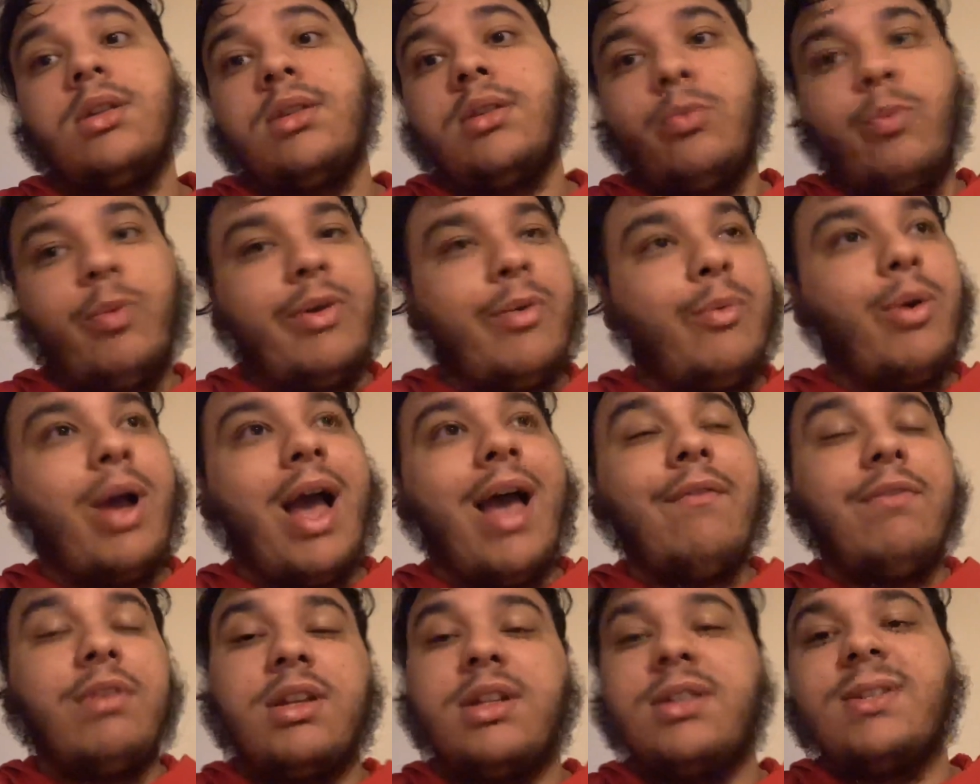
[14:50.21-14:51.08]
We were
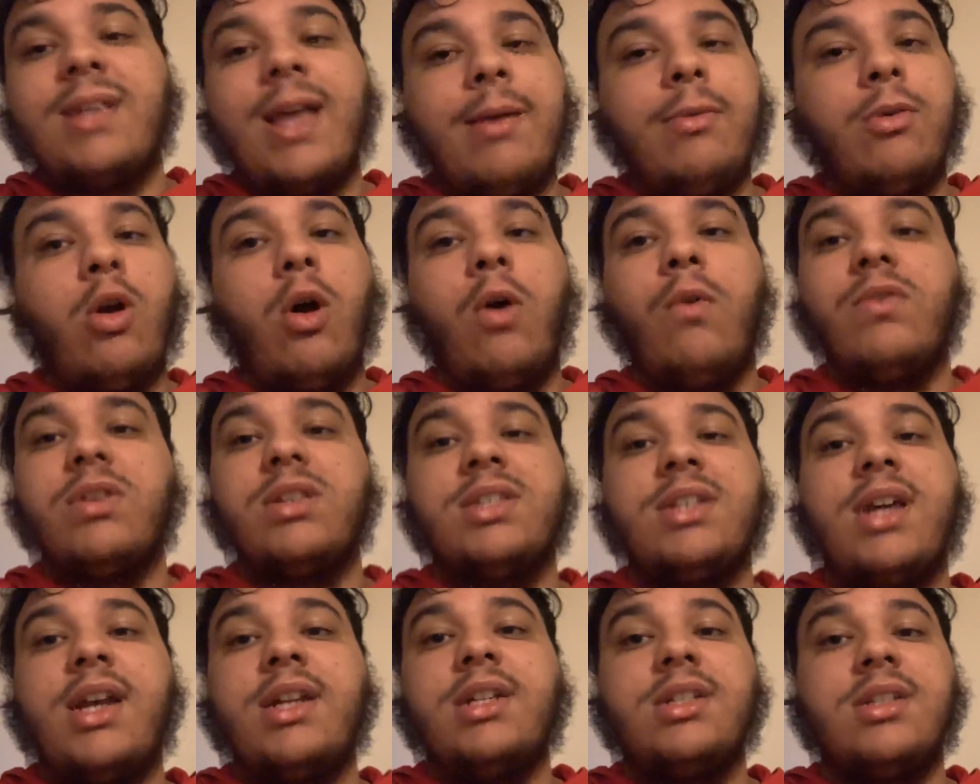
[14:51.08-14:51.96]
having the same
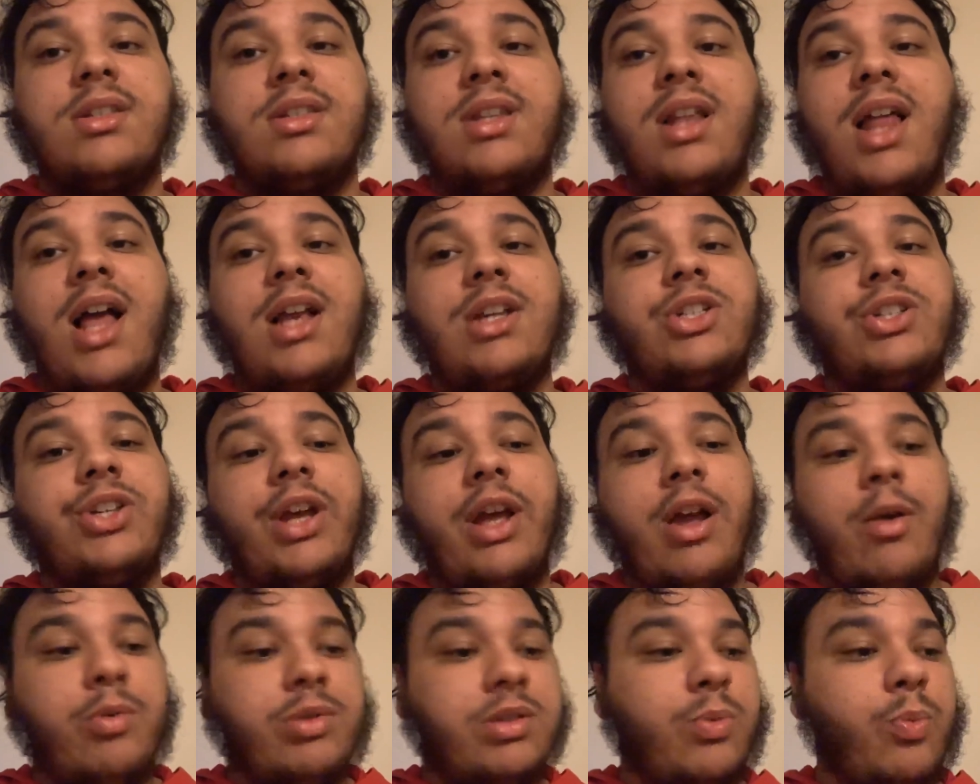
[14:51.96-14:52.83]
conversations last
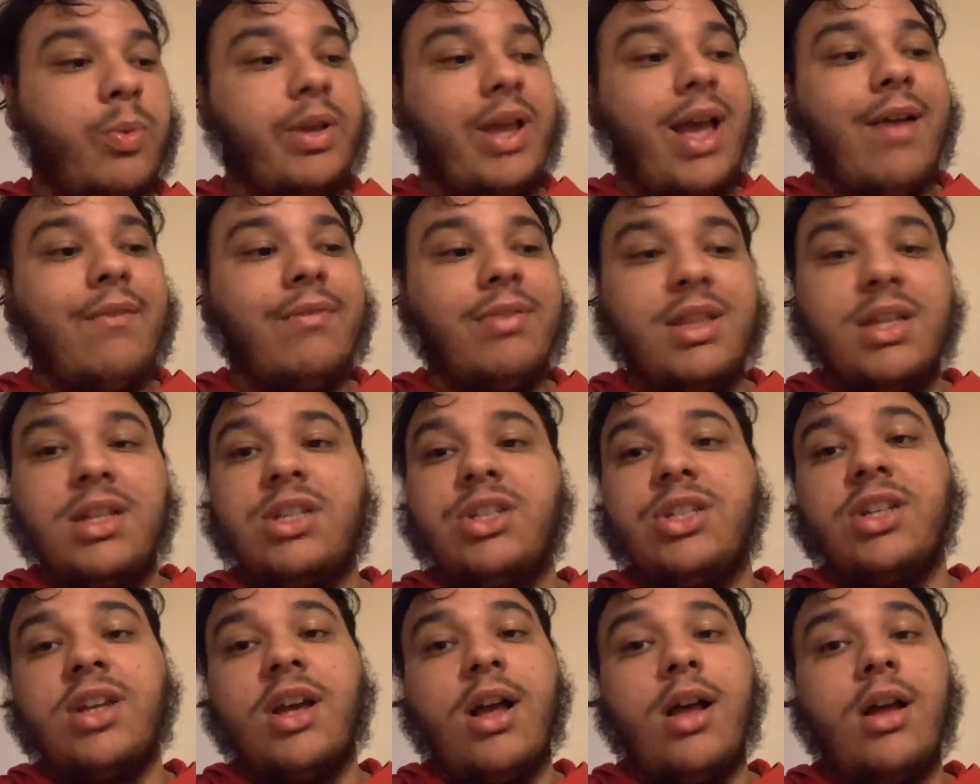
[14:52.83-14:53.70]
year as we have
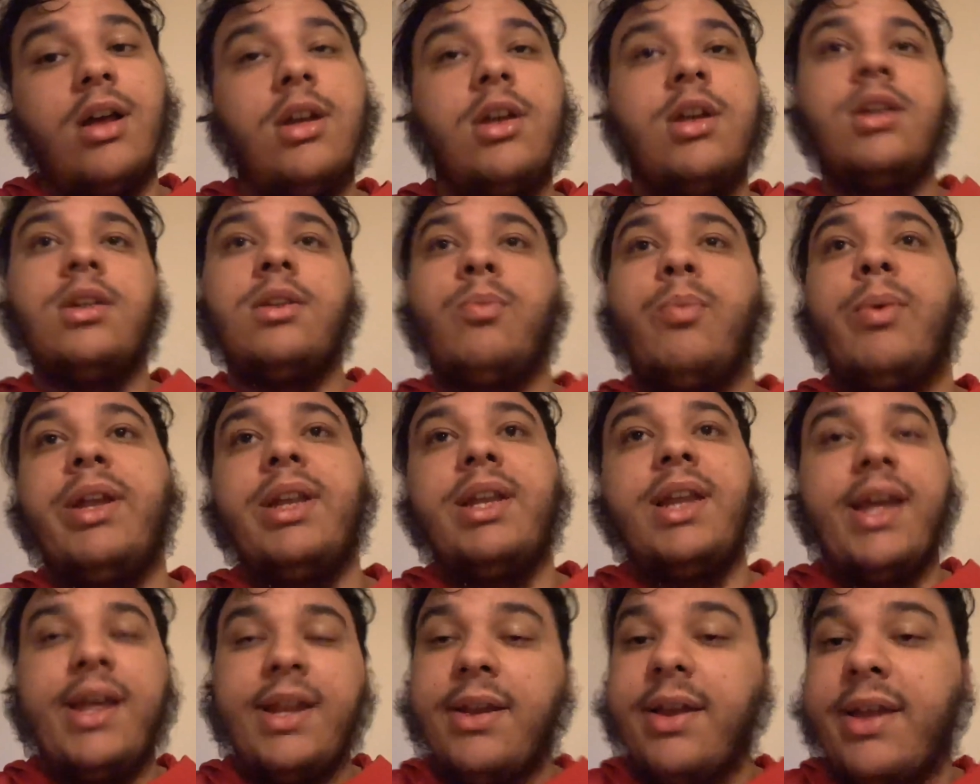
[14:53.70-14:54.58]
this year. We
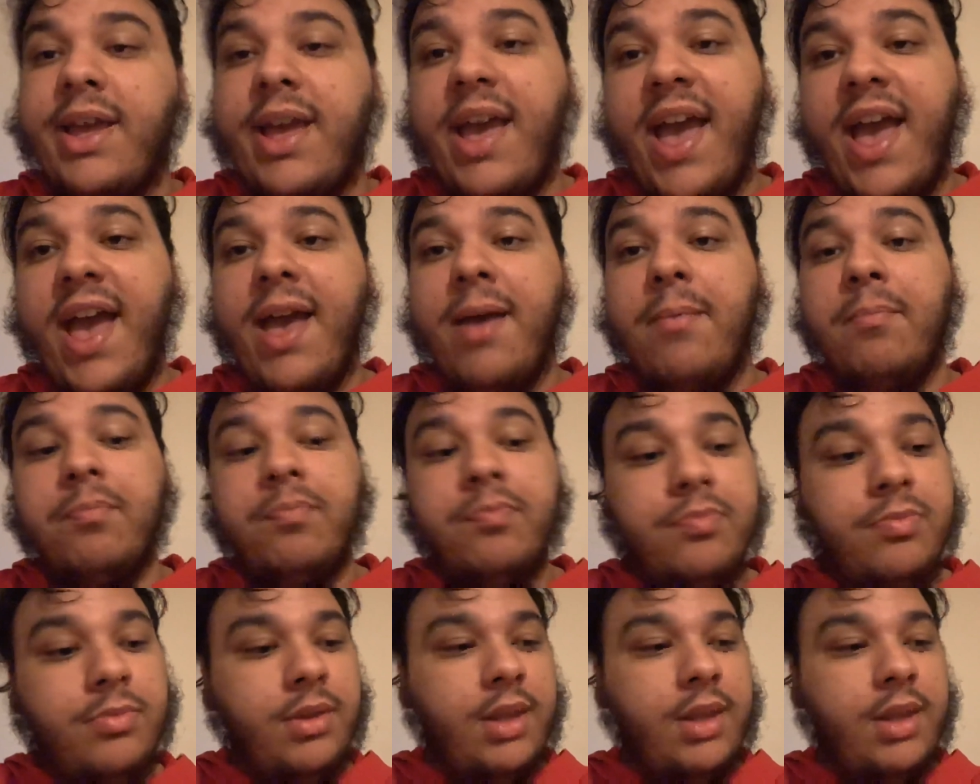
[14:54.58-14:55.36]
need a cam.